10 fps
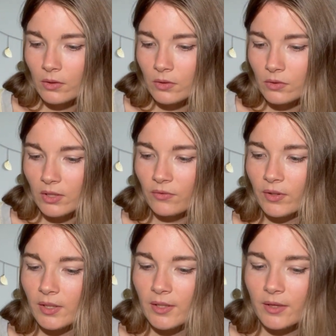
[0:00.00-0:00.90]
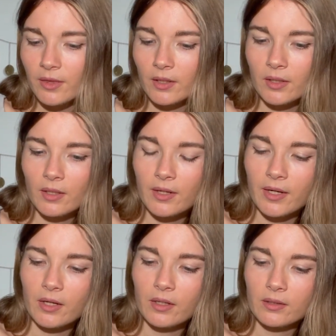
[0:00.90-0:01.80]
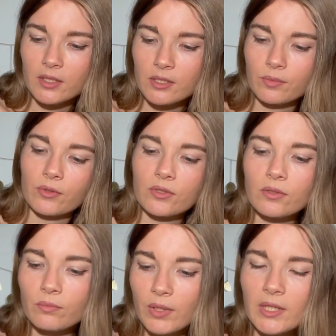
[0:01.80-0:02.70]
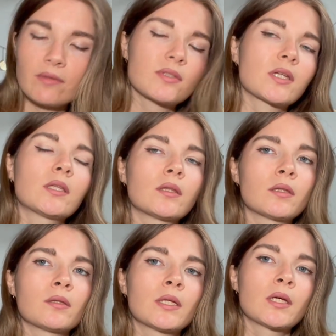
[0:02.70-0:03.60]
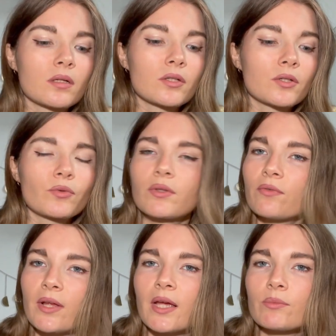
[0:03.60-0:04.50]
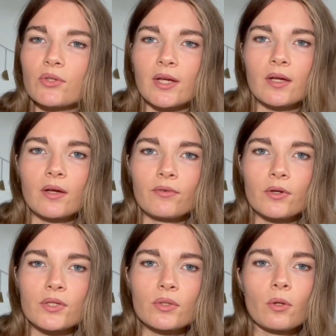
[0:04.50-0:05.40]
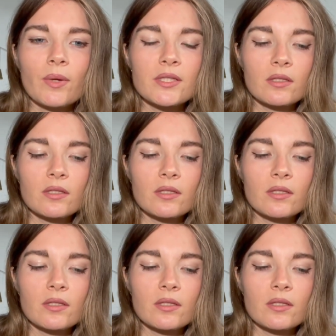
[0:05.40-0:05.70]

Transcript: So I definitely think that like this person believes in twin flames, like soulmates.